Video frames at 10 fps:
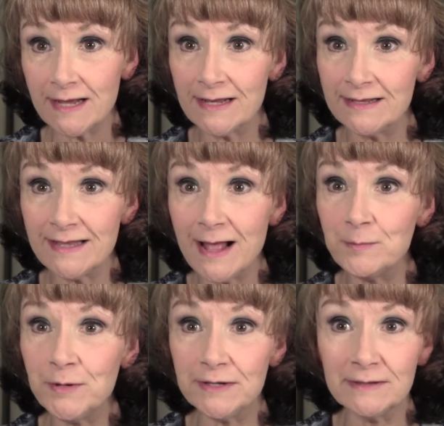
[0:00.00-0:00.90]
I'll
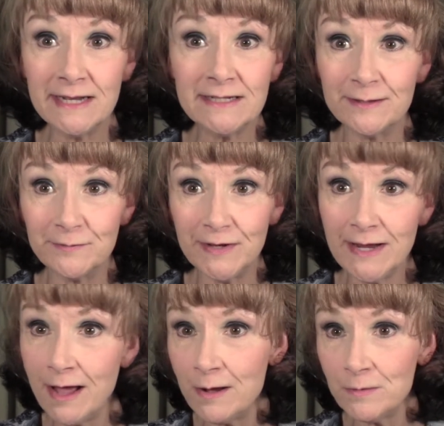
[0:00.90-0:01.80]
put a link to the
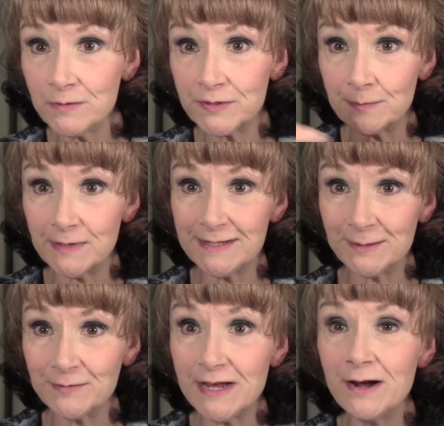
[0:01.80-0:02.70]
video someplace
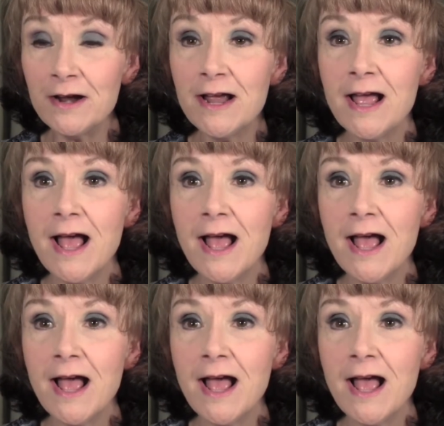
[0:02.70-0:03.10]
over here.